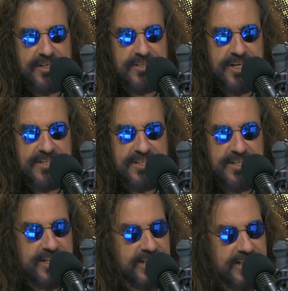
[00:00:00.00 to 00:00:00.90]

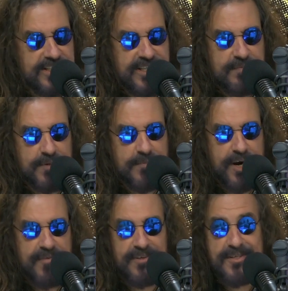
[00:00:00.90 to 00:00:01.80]
congested and anything but
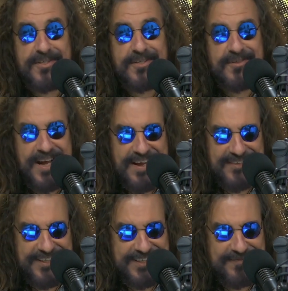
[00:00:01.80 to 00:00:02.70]
marvelous to
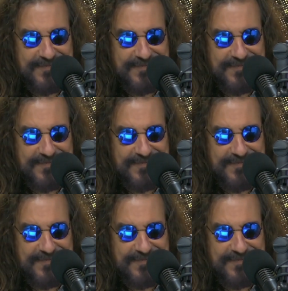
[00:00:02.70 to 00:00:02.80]
drive in.